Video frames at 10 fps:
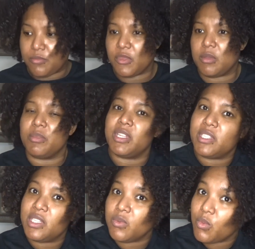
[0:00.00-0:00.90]
But this
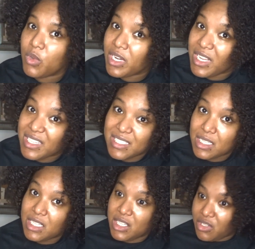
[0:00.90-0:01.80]
is what it's
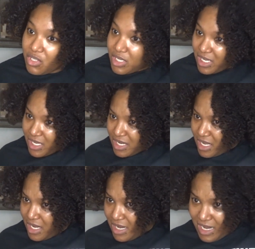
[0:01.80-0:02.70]
looking
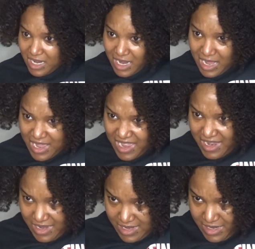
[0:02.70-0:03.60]

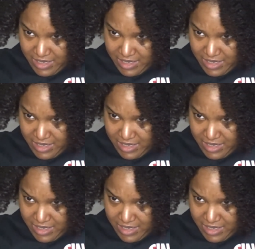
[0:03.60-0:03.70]
like.